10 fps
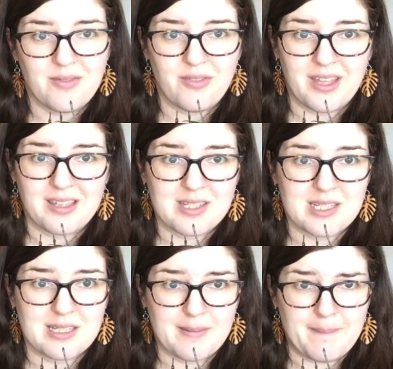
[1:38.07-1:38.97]
if
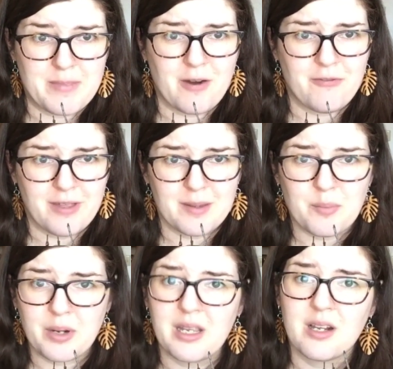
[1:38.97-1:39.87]
things are
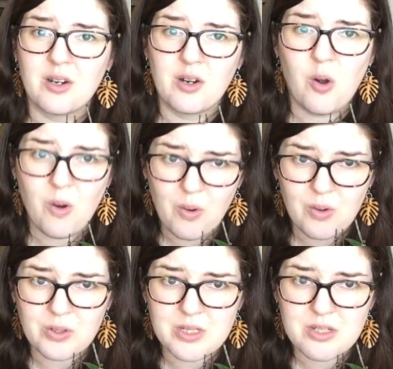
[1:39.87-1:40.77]
feeling pretty
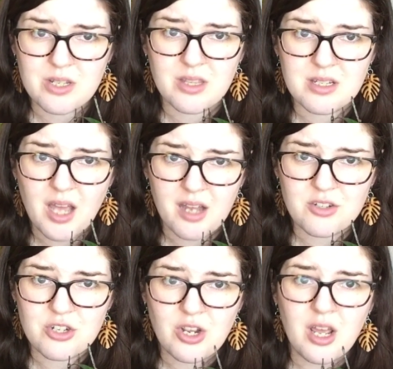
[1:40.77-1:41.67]
cold to the
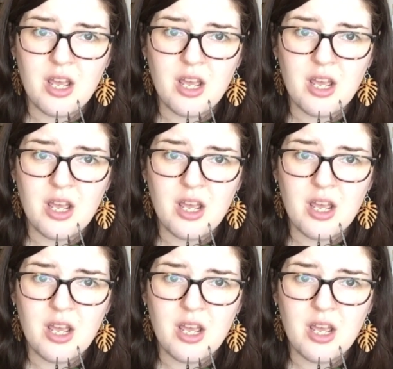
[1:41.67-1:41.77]
touch,